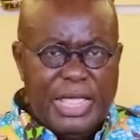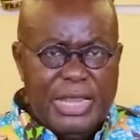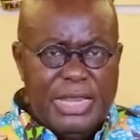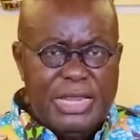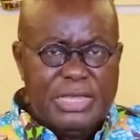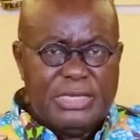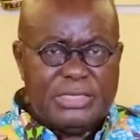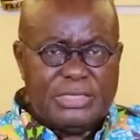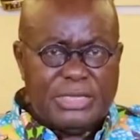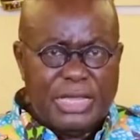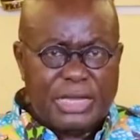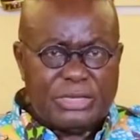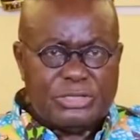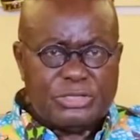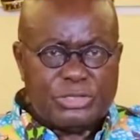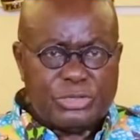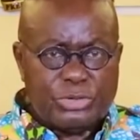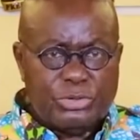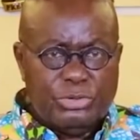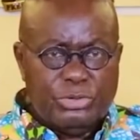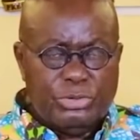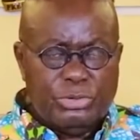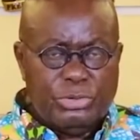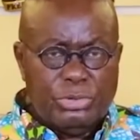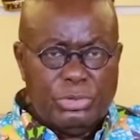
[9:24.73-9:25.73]
any such
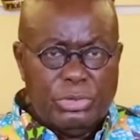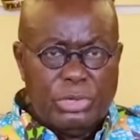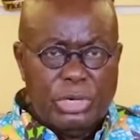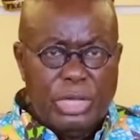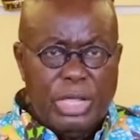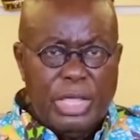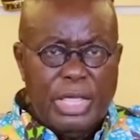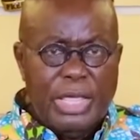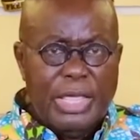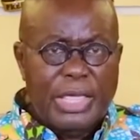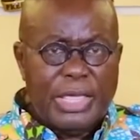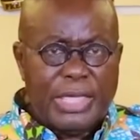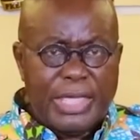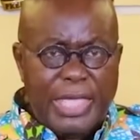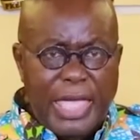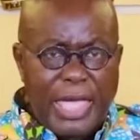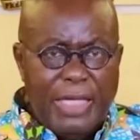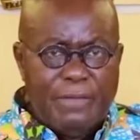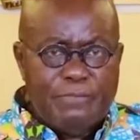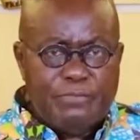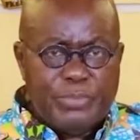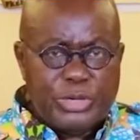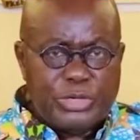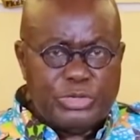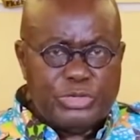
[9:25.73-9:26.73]
school
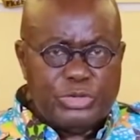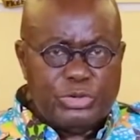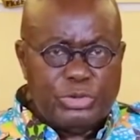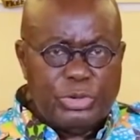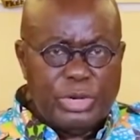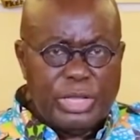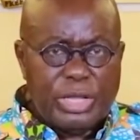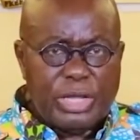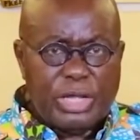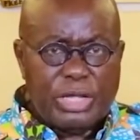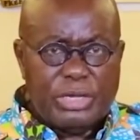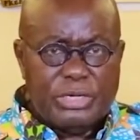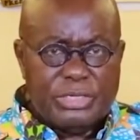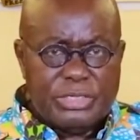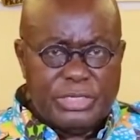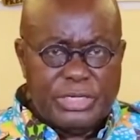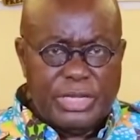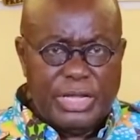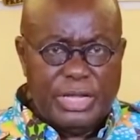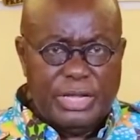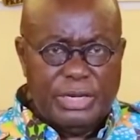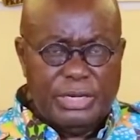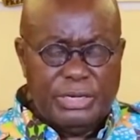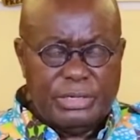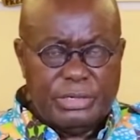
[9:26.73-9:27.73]
can be duly
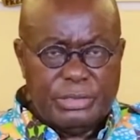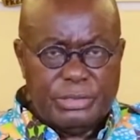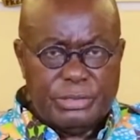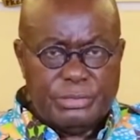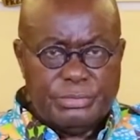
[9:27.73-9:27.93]
contained.